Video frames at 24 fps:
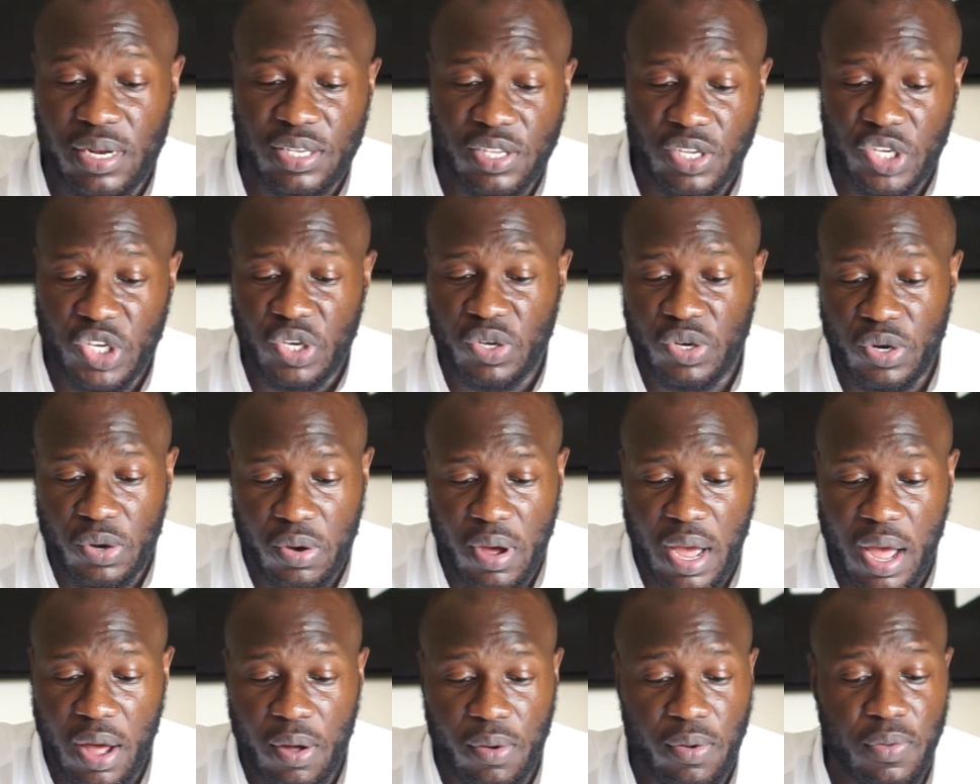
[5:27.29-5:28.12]
So you know
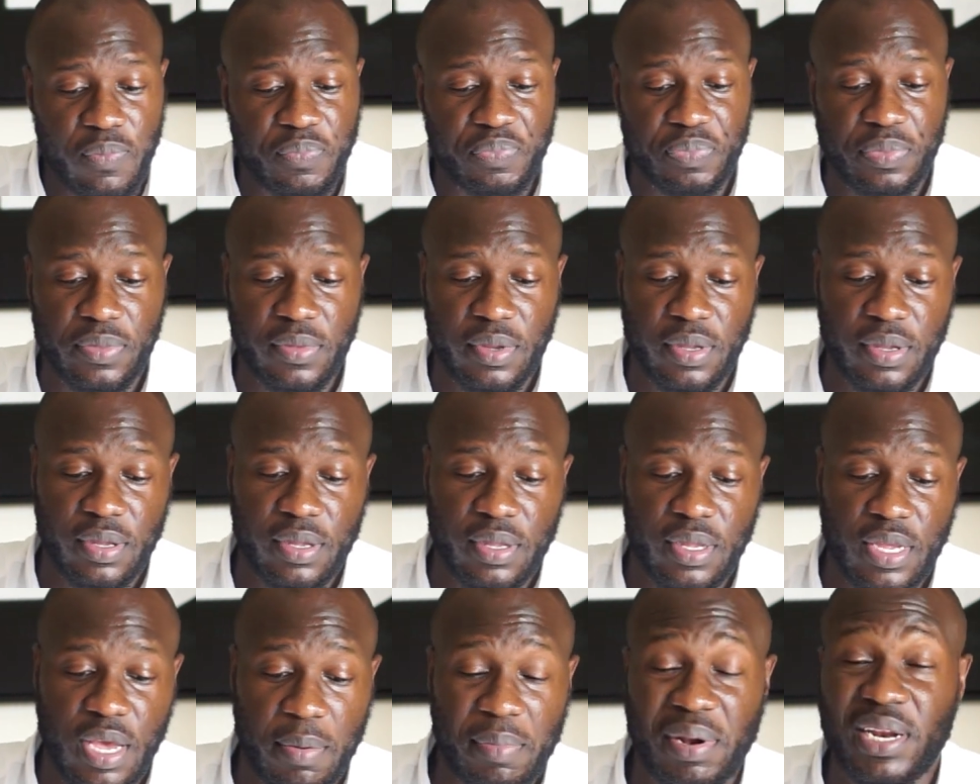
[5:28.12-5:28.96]
how,
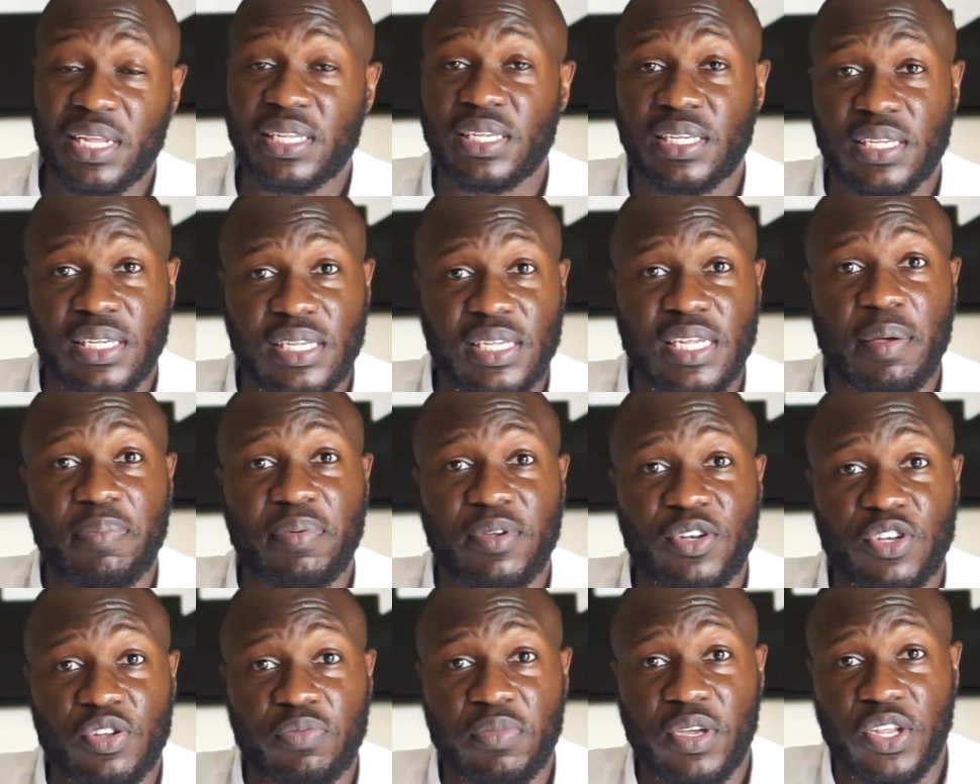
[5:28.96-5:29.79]
at least this has
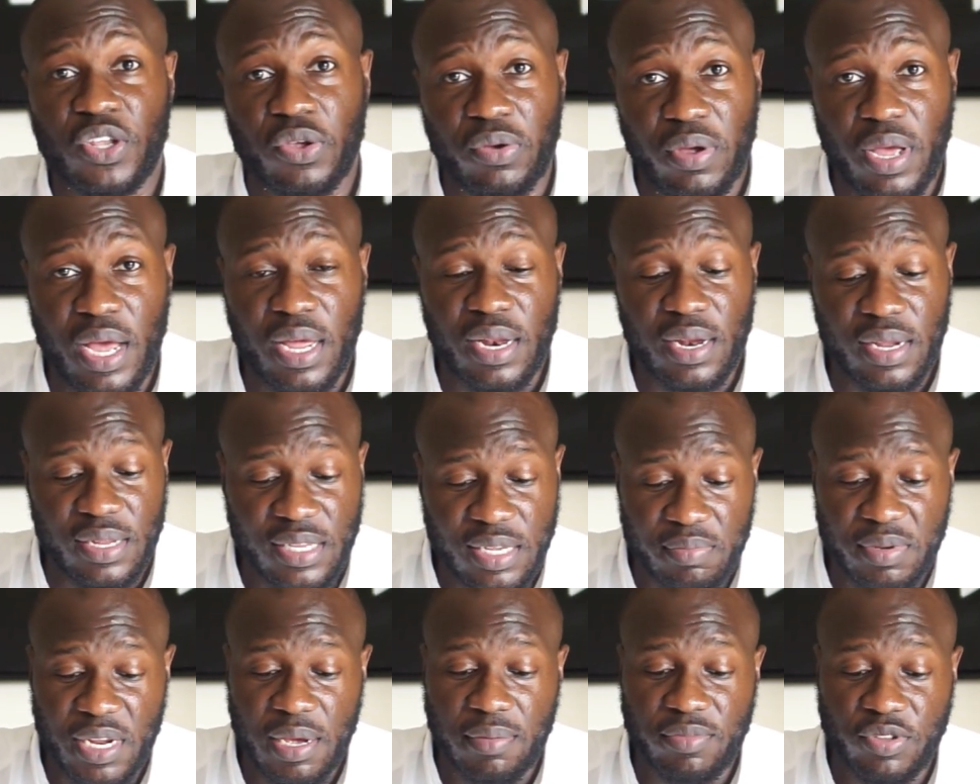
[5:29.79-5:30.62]
happened to me in Uganda,
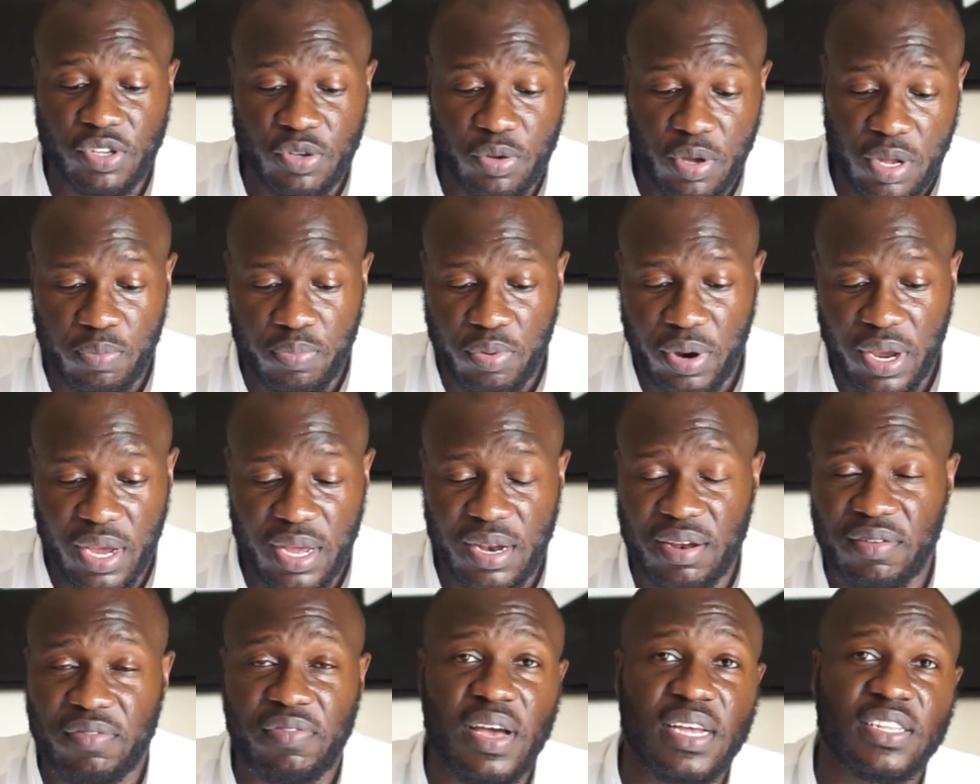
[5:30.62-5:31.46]
sometimes you bring a
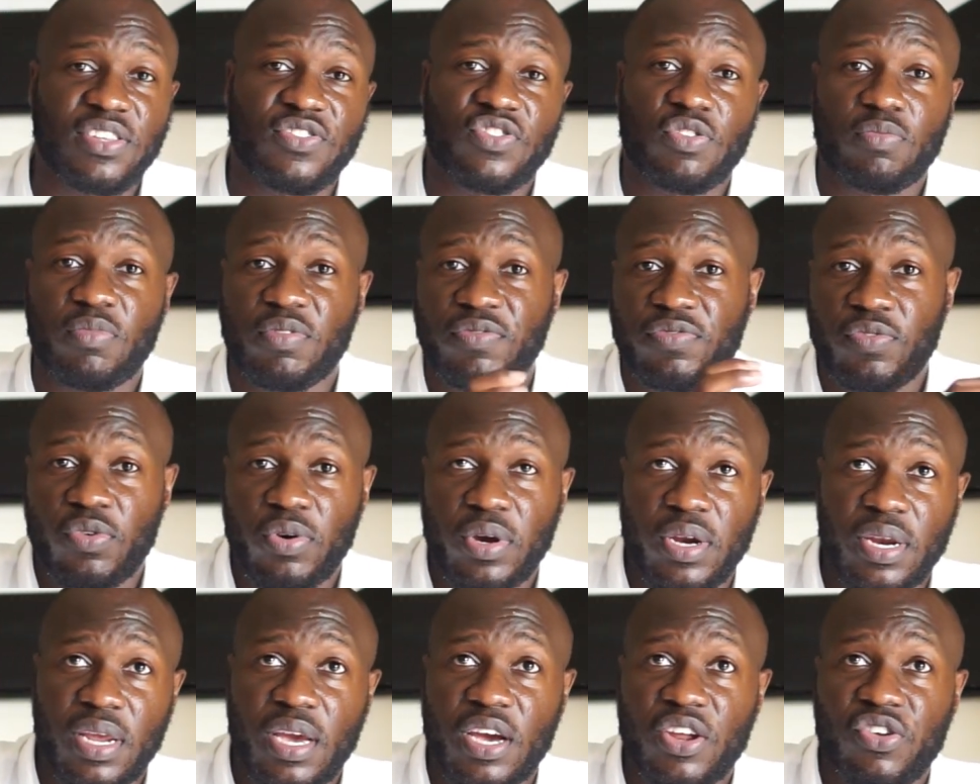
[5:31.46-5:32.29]
device from a
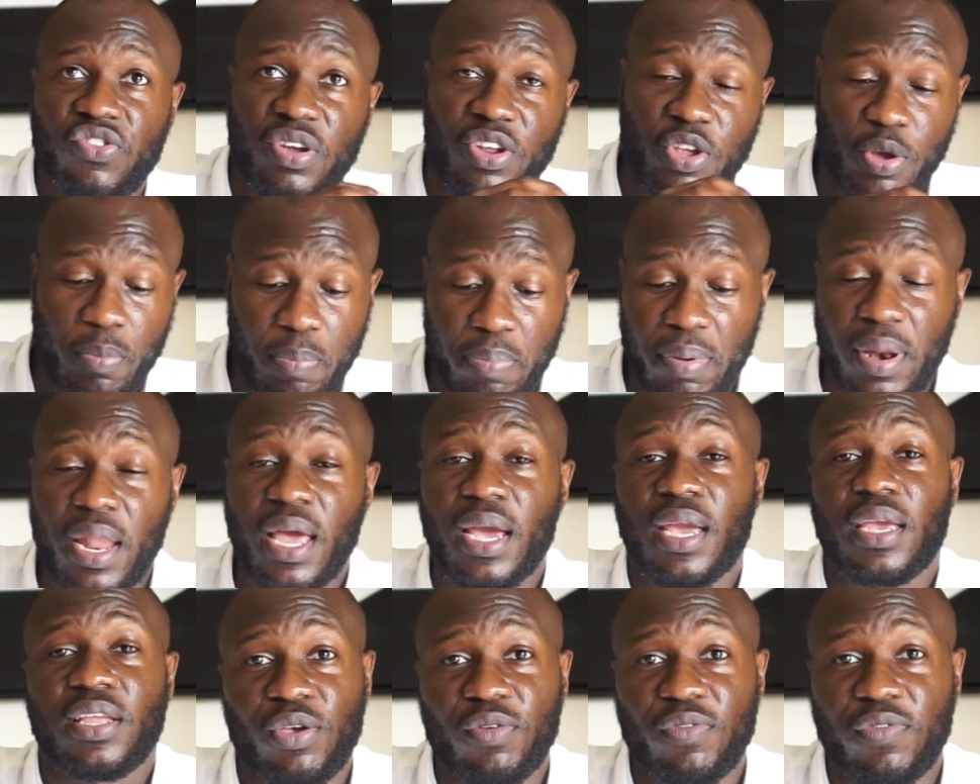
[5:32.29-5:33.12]
foreign country and you
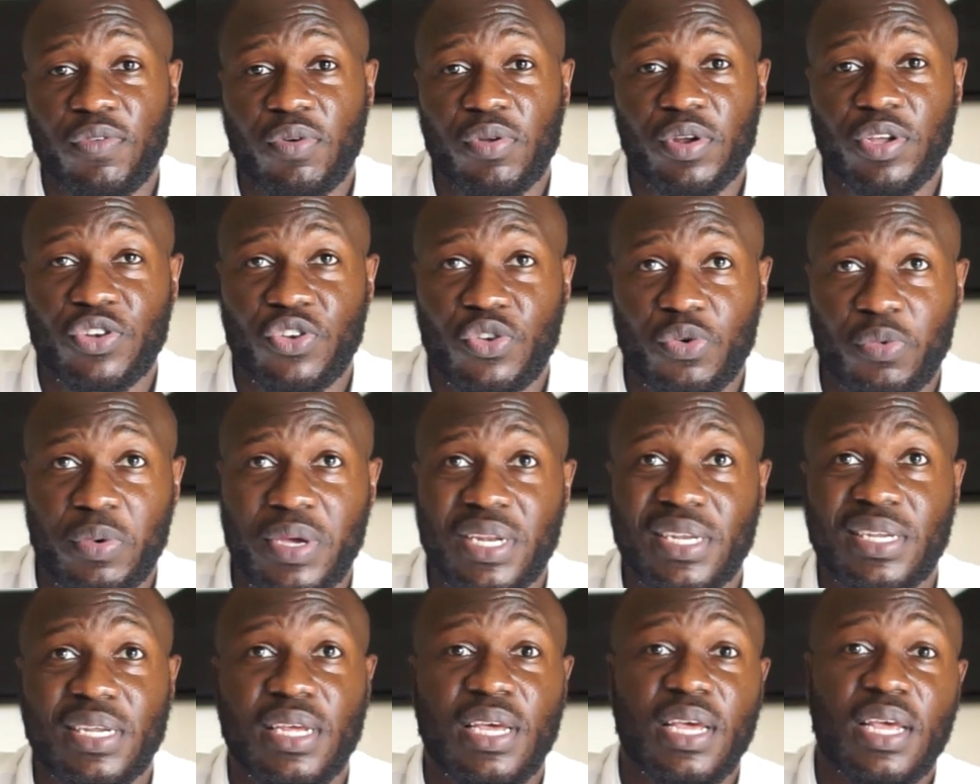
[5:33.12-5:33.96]
plug your phone into
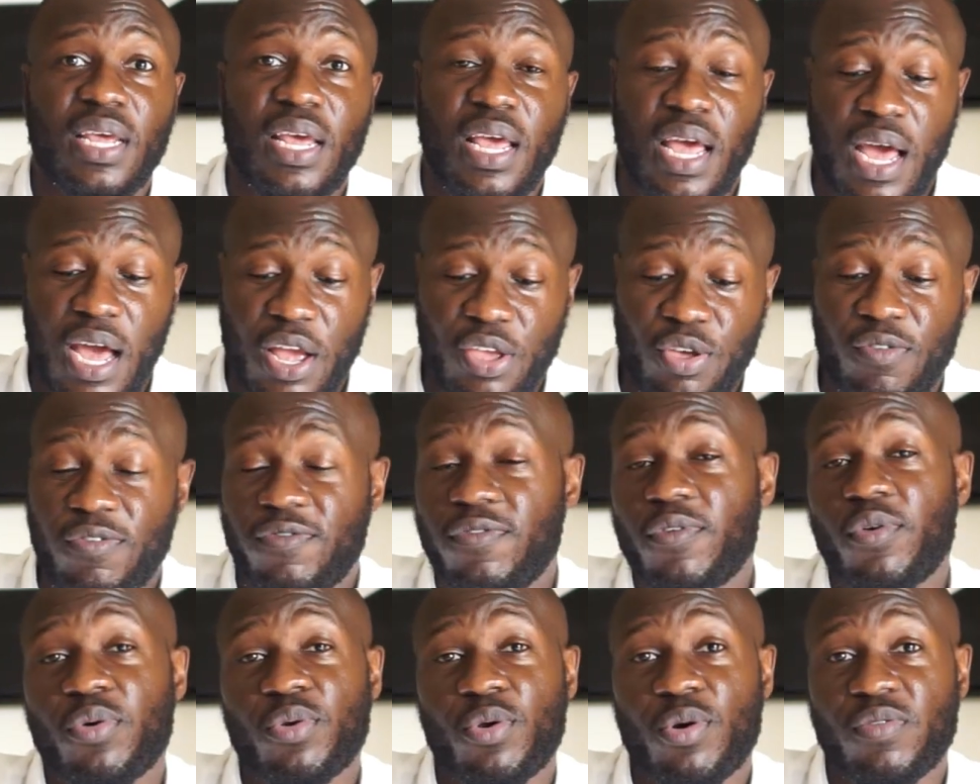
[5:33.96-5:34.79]
it and your
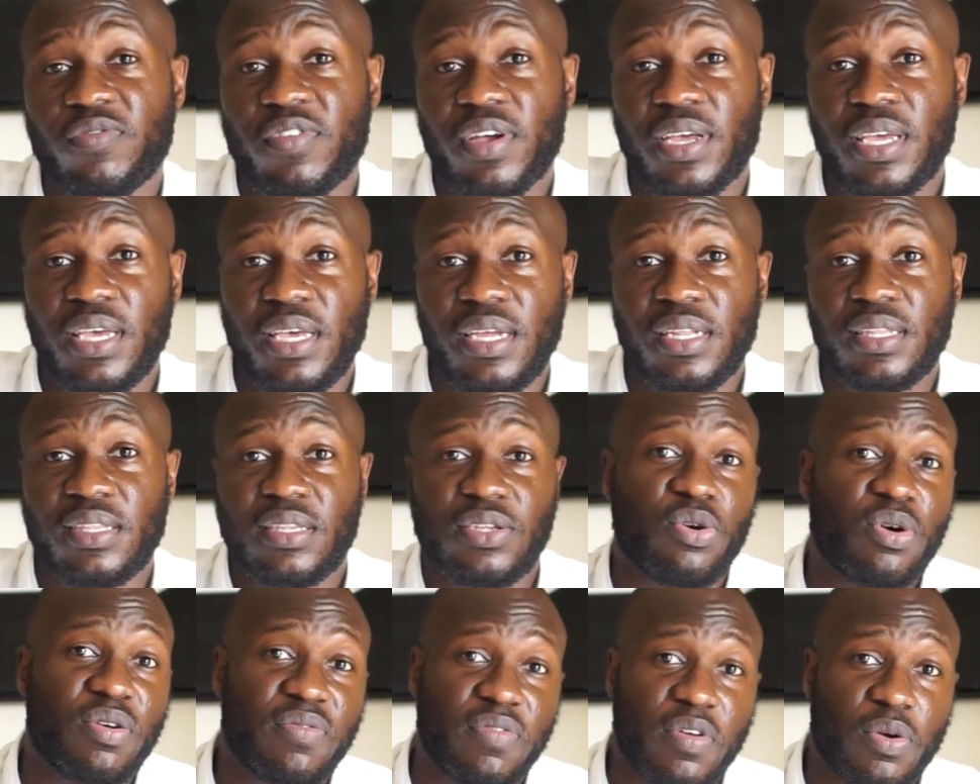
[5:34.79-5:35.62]
phone overheats,
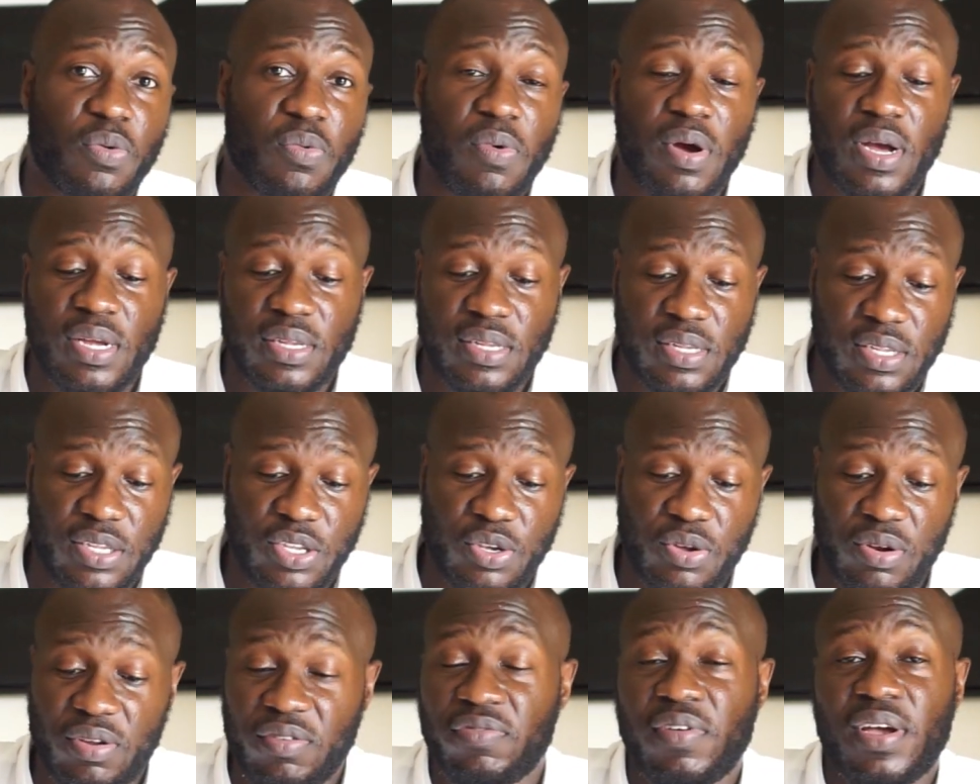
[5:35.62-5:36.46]
or even worse,
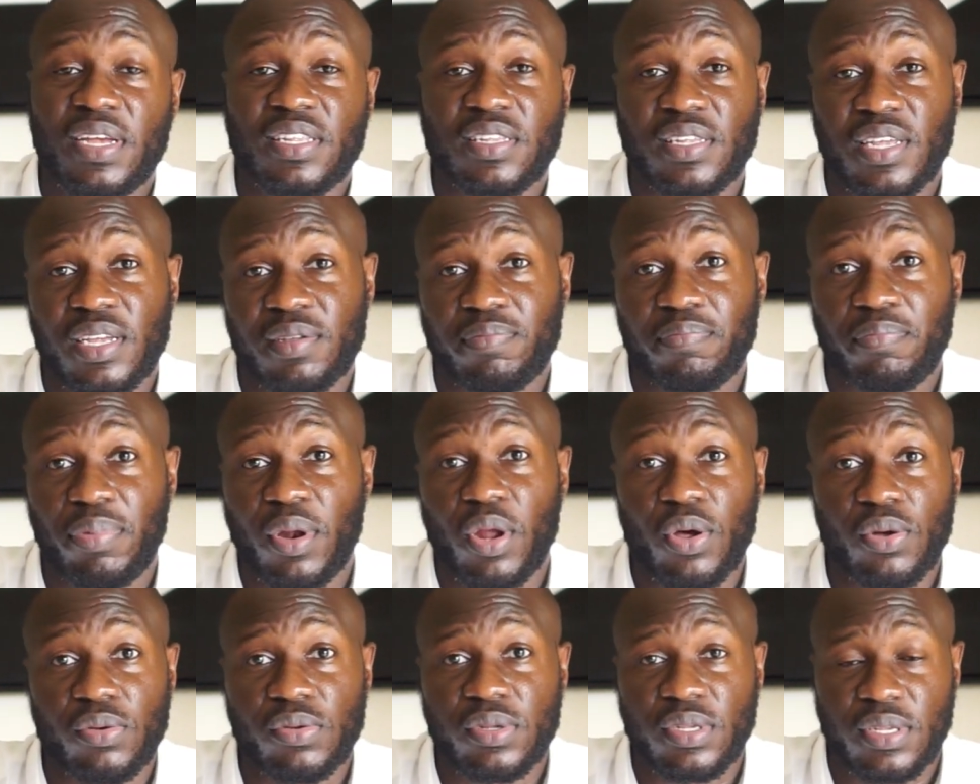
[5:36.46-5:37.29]
your device
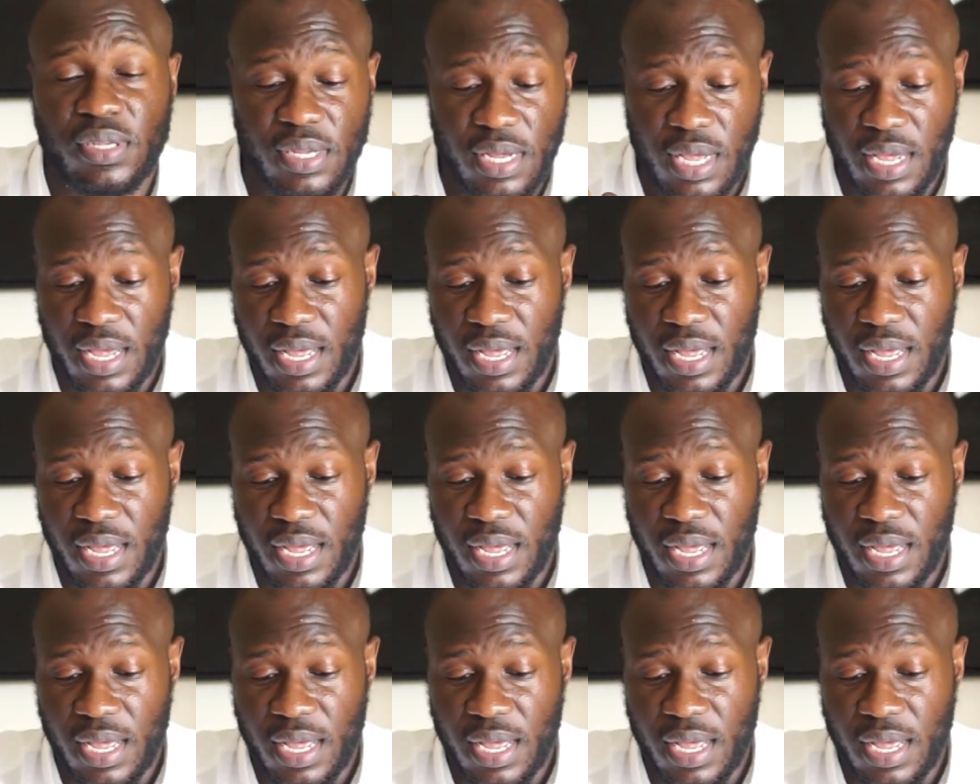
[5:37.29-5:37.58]
blows.